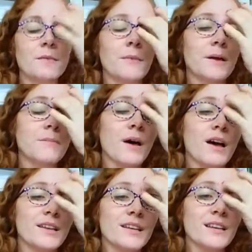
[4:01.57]
My
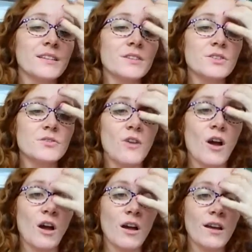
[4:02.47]
body is
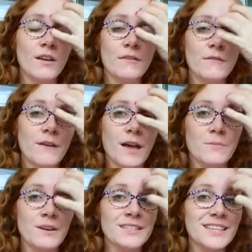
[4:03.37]
strong,
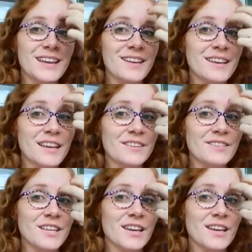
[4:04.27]
vibrant, and
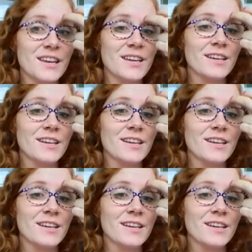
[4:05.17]
energetic.